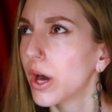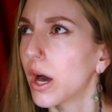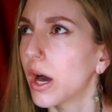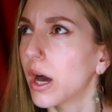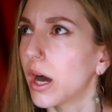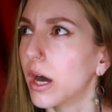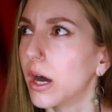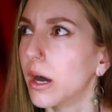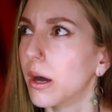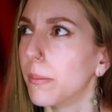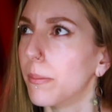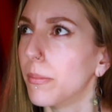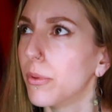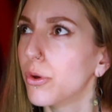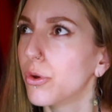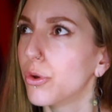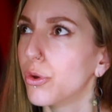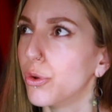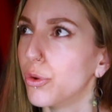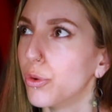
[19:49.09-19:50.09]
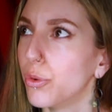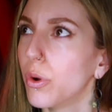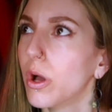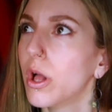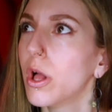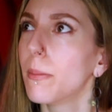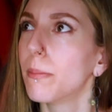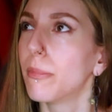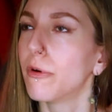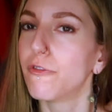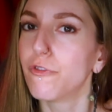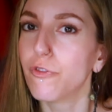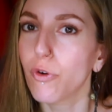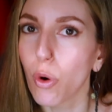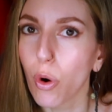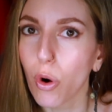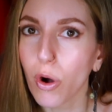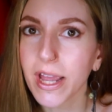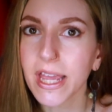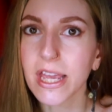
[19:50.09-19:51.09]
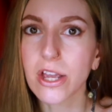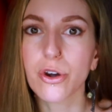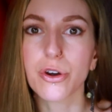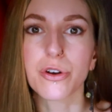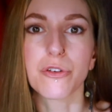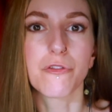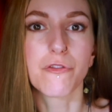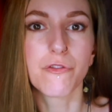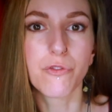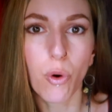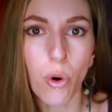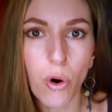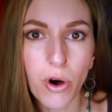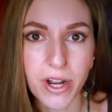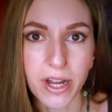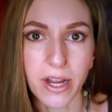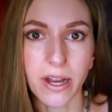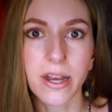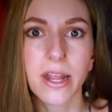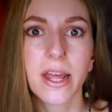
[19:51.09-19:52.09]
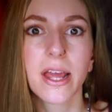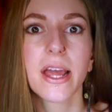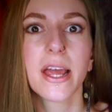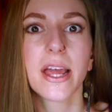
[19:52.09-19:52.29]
who, before he could afford it,